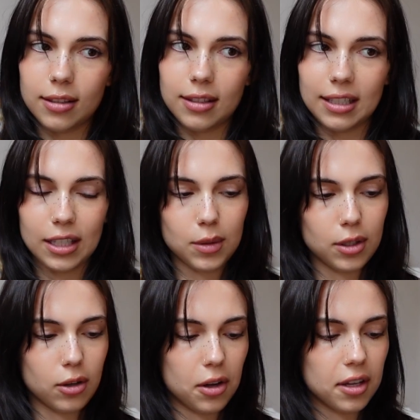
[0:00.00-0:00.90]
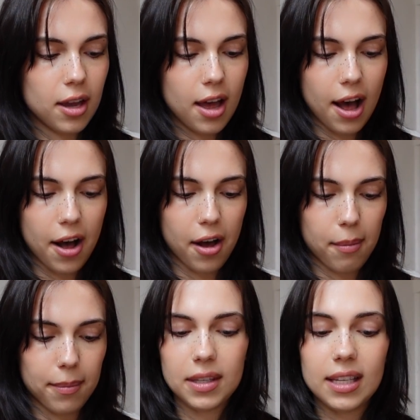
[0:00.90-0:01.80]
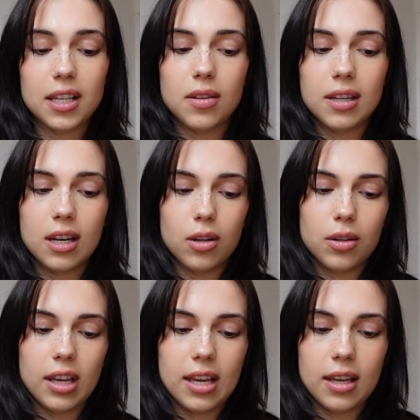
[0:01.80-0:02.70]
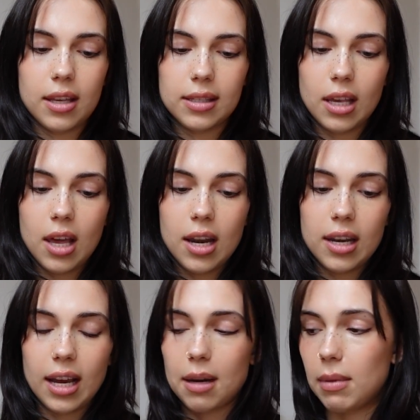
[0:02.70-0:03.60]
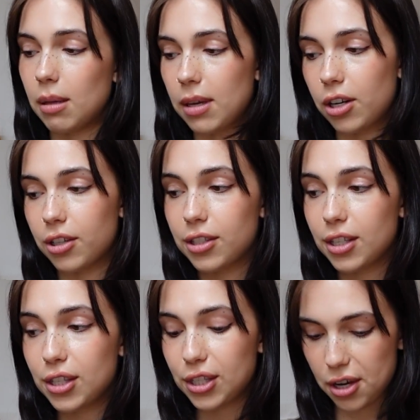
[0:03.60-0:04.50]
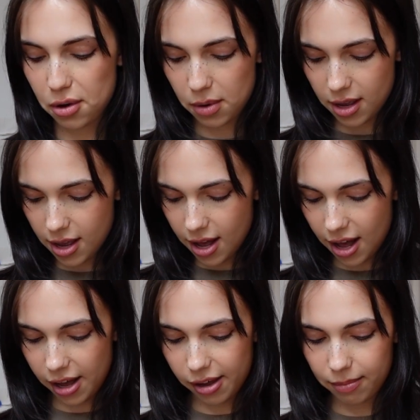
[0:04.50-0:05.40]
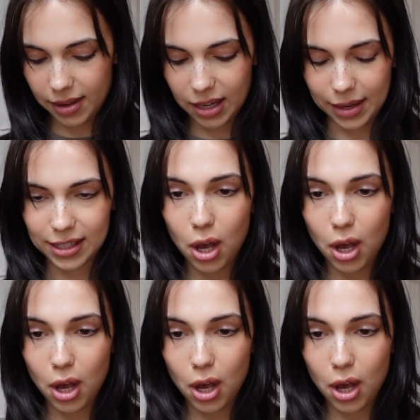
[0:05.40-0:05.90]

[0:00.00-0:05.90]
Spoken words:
I think that's what they're called. The size of the needle is 9 millimeters. So anyways,